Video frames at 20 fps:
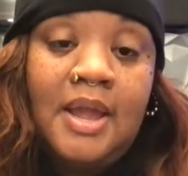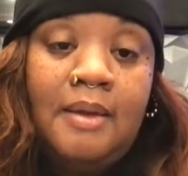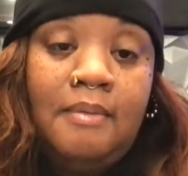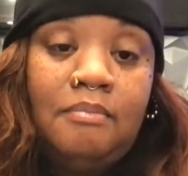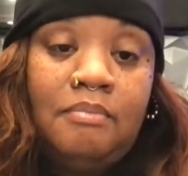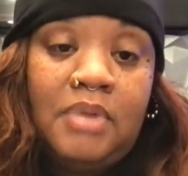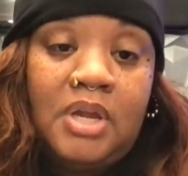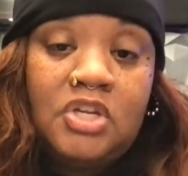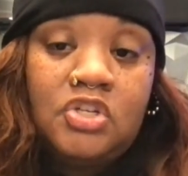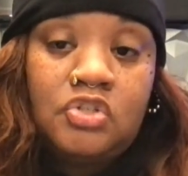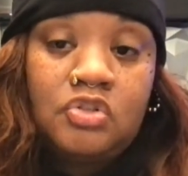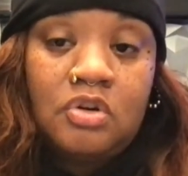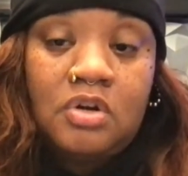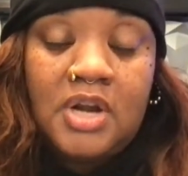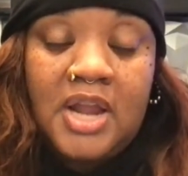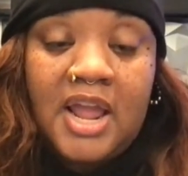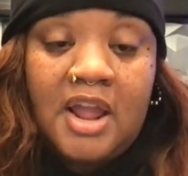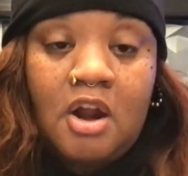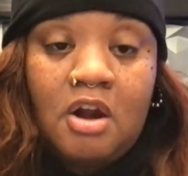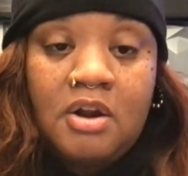Make sure
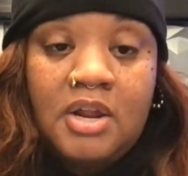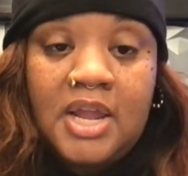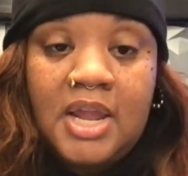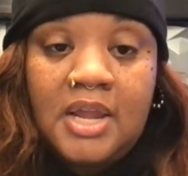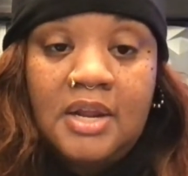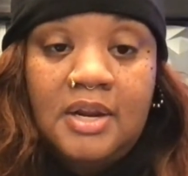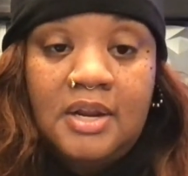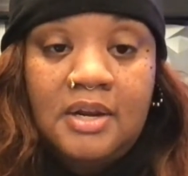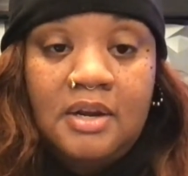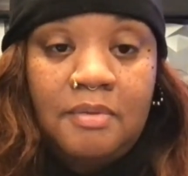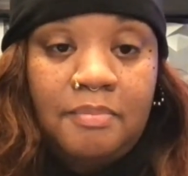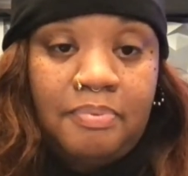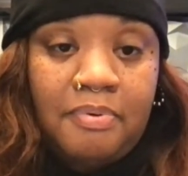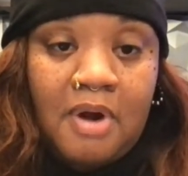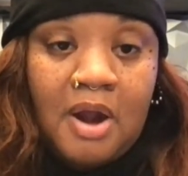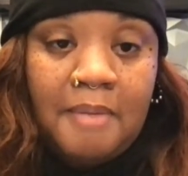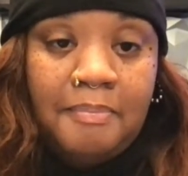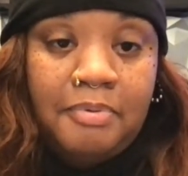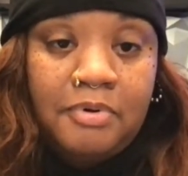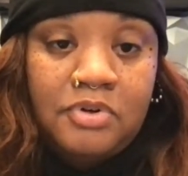they are getting the
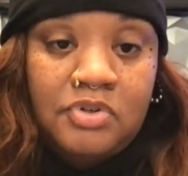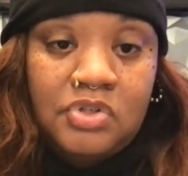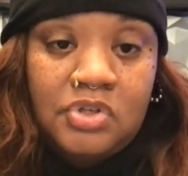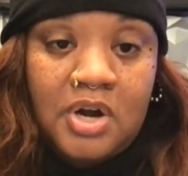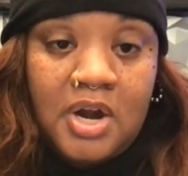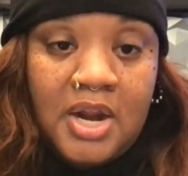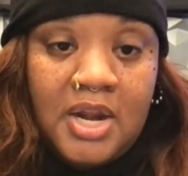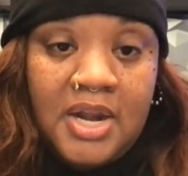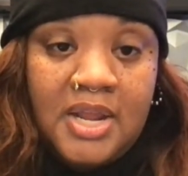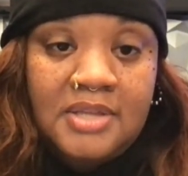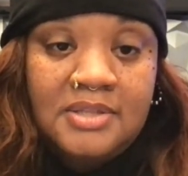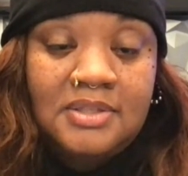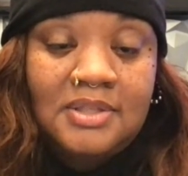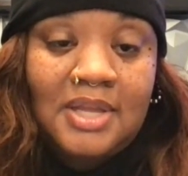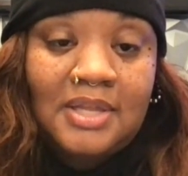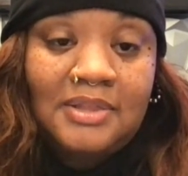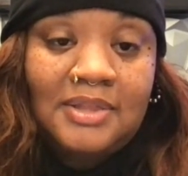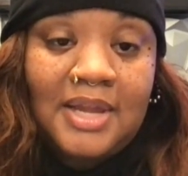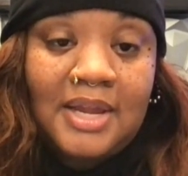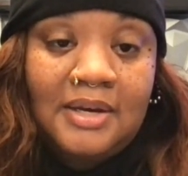proper trainings
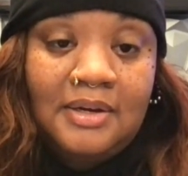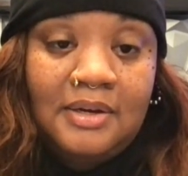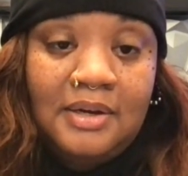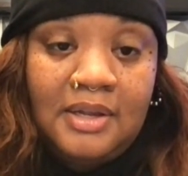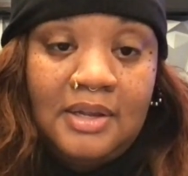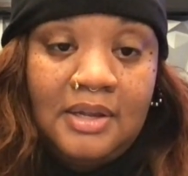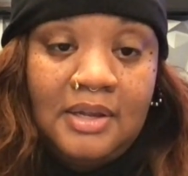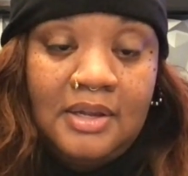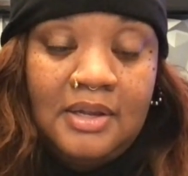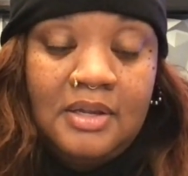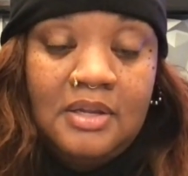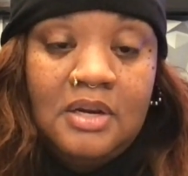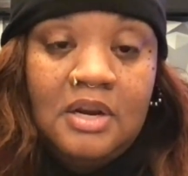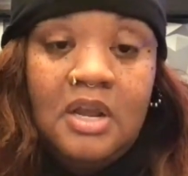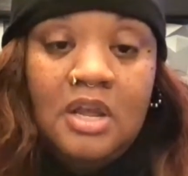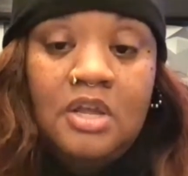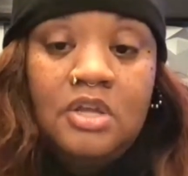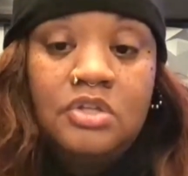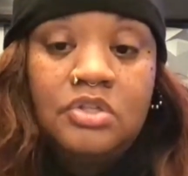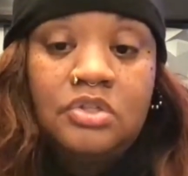that they need
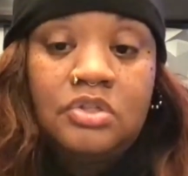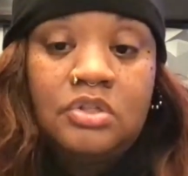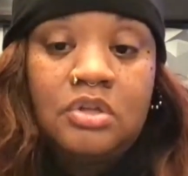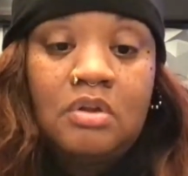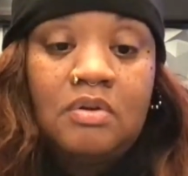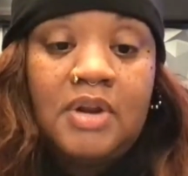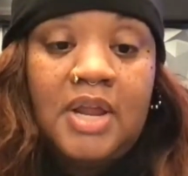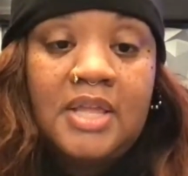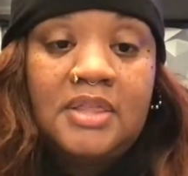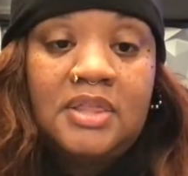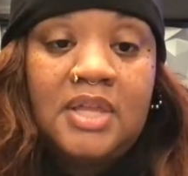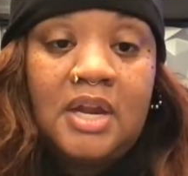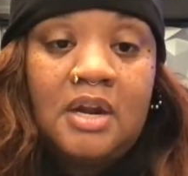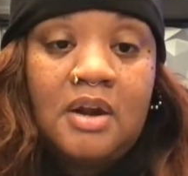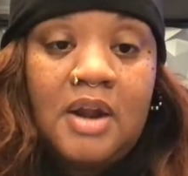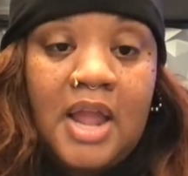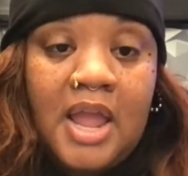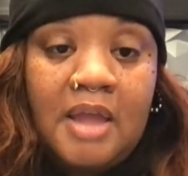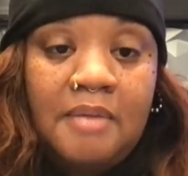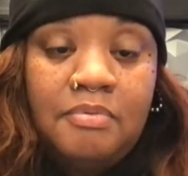so that
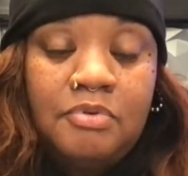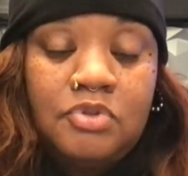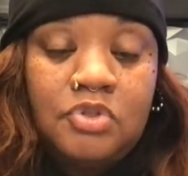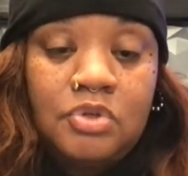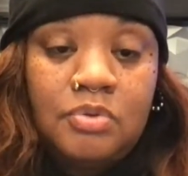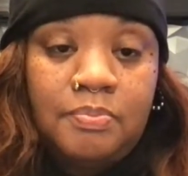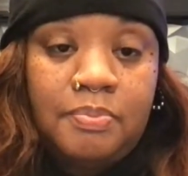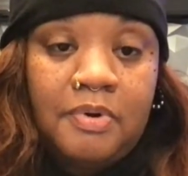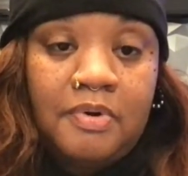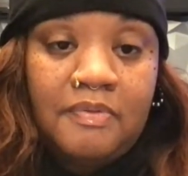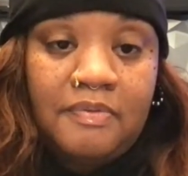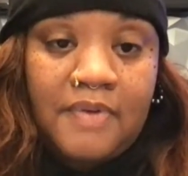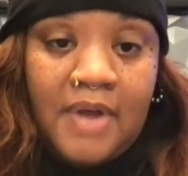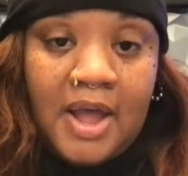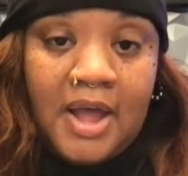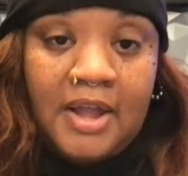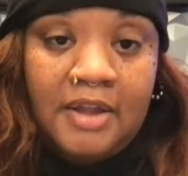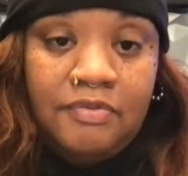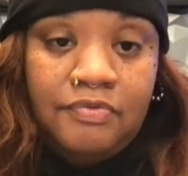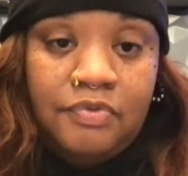they're able to
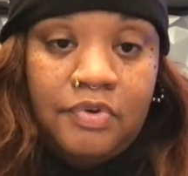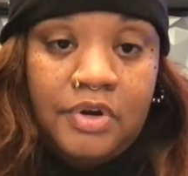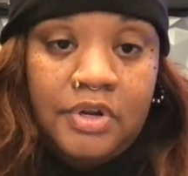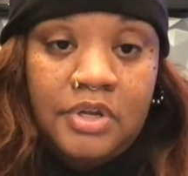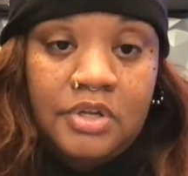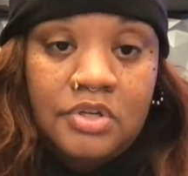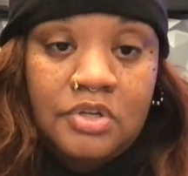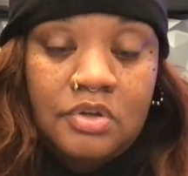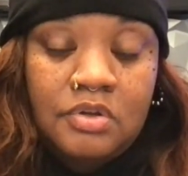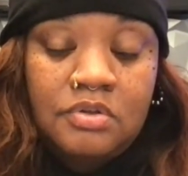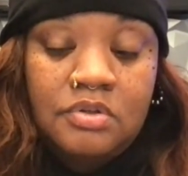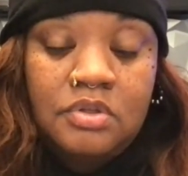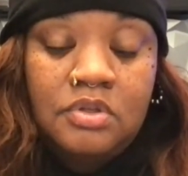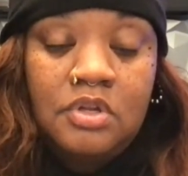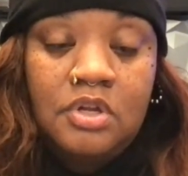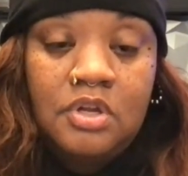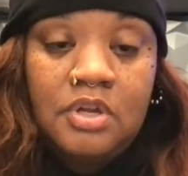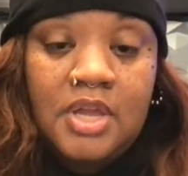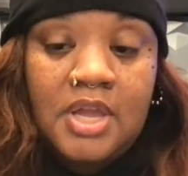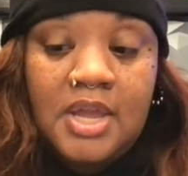provide for
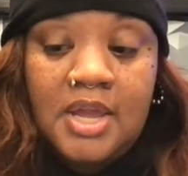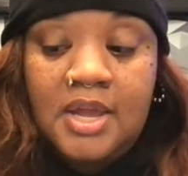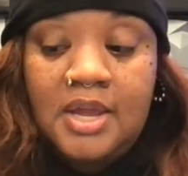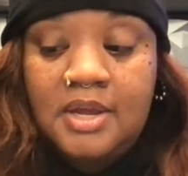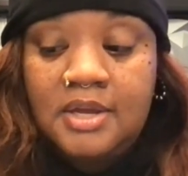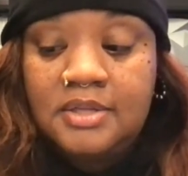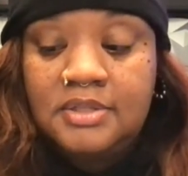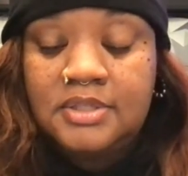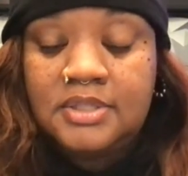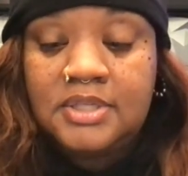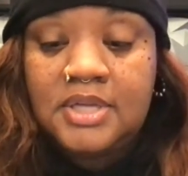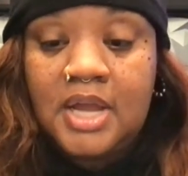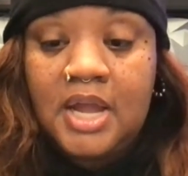your kids.